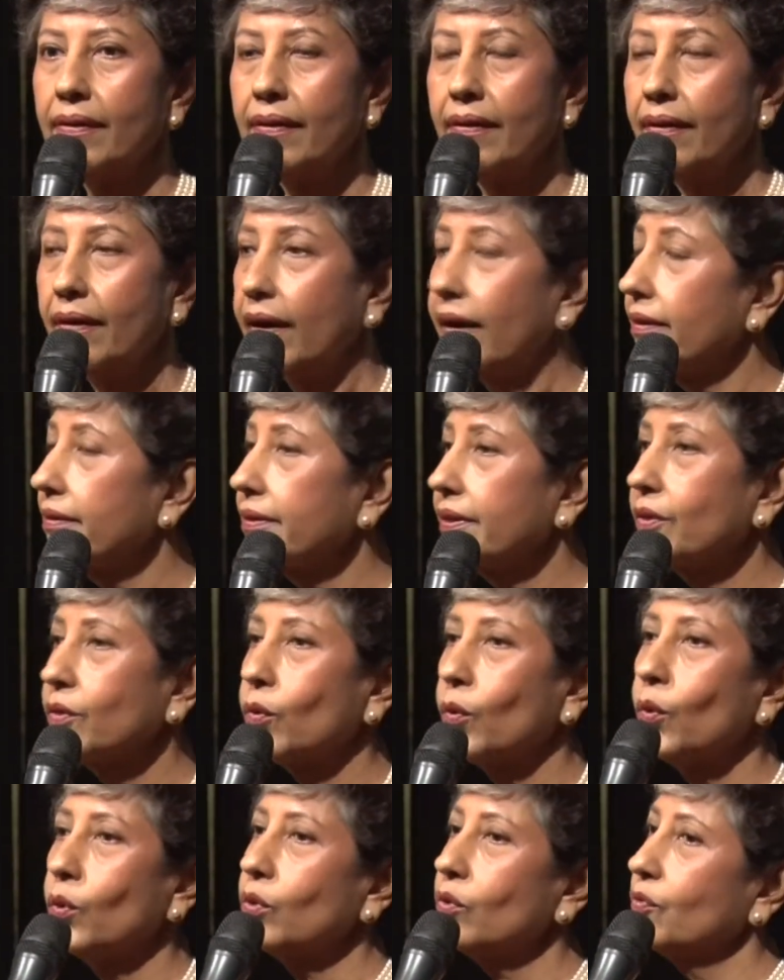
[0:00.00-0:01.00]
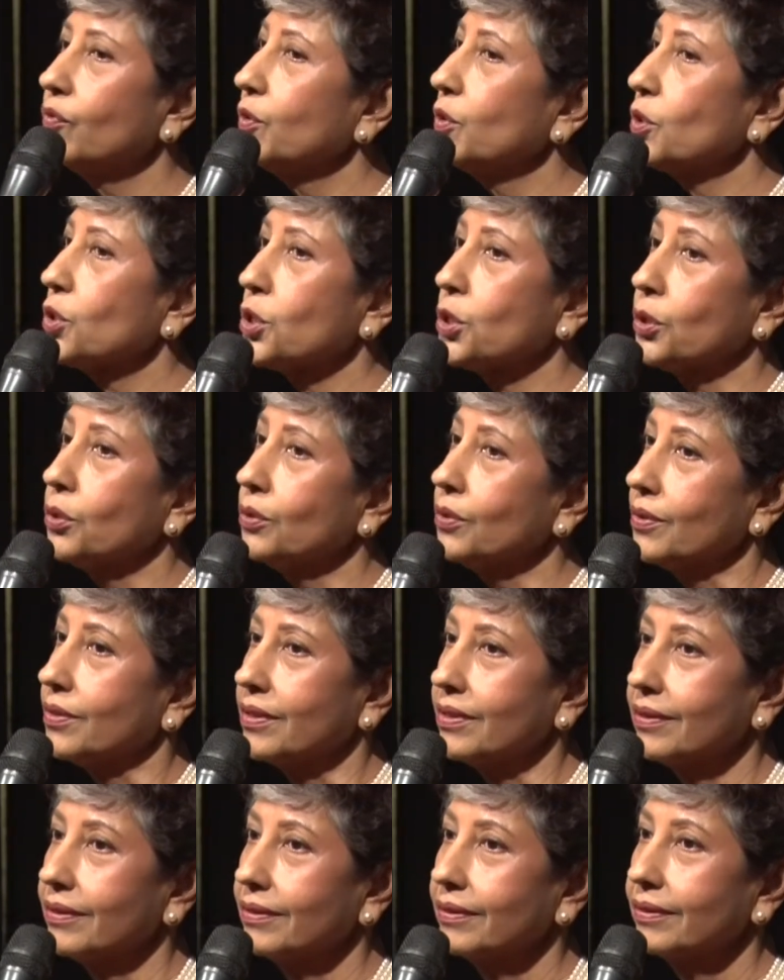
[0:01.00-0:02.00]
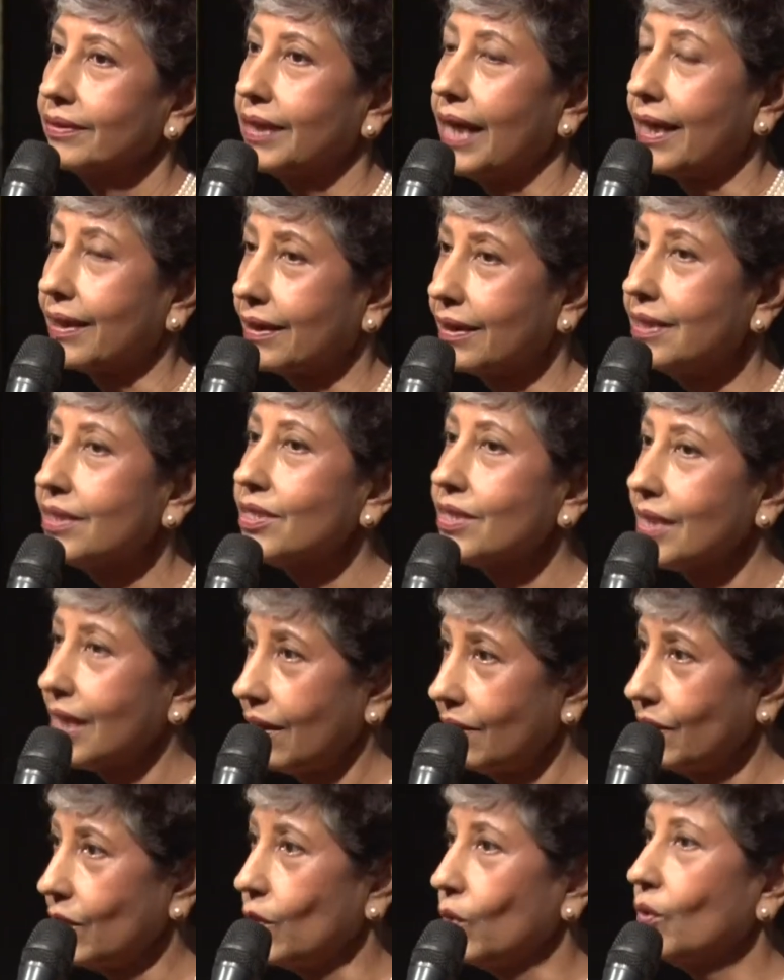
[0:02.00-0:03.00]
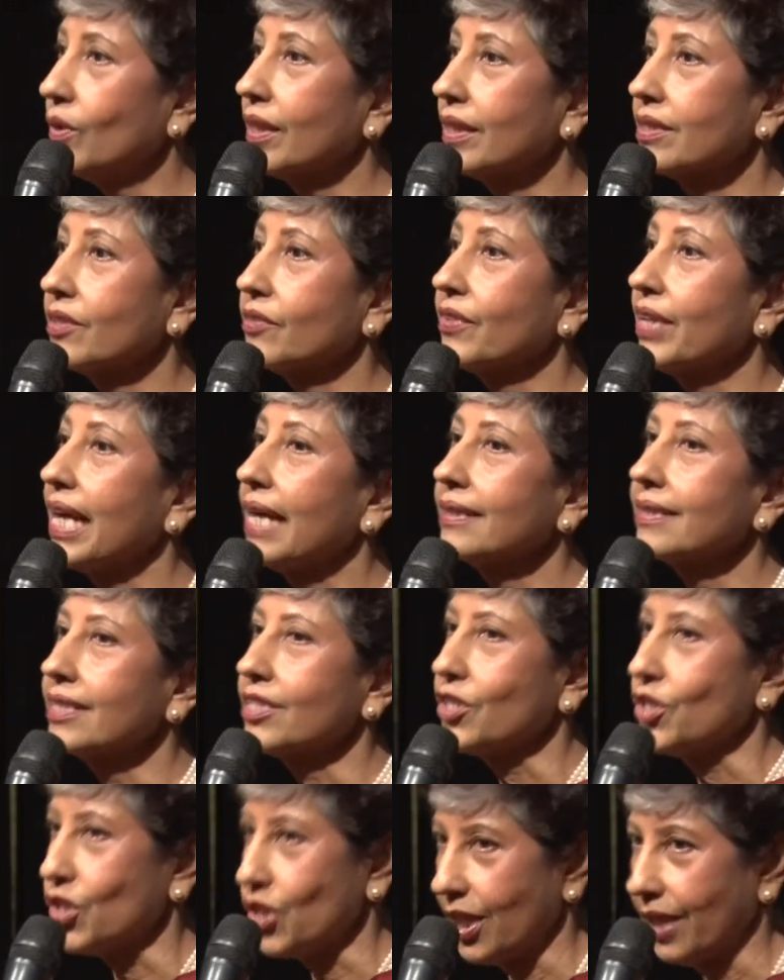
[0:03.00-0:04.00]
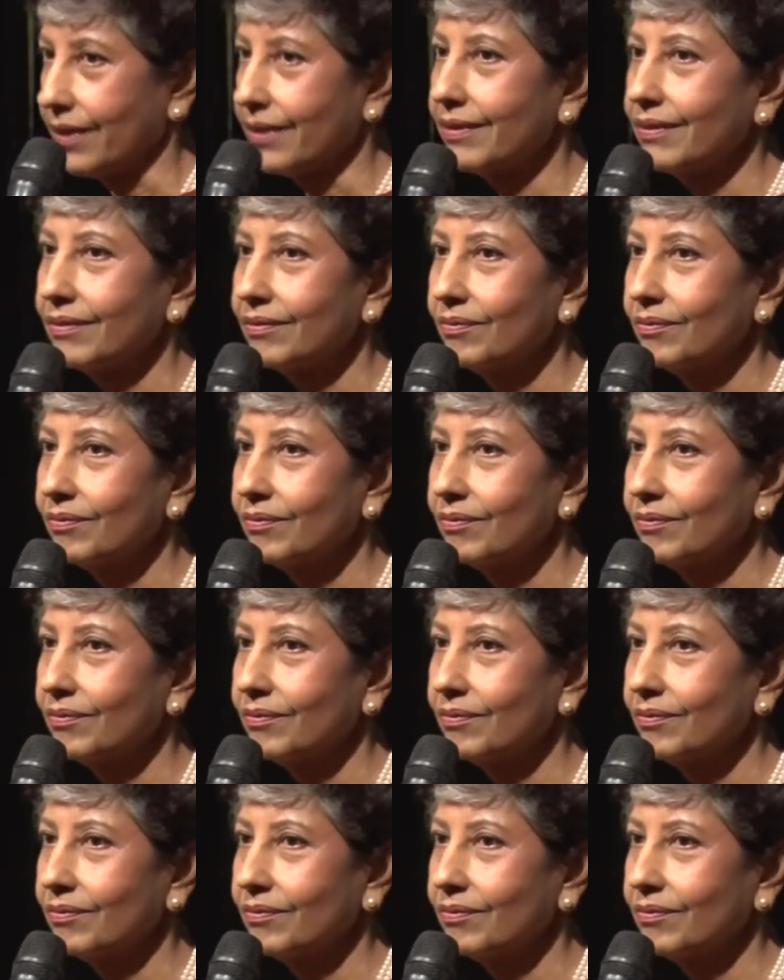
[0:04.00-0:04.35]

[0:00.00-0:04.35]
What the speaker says: I think all of you should at least have a look at a reality check.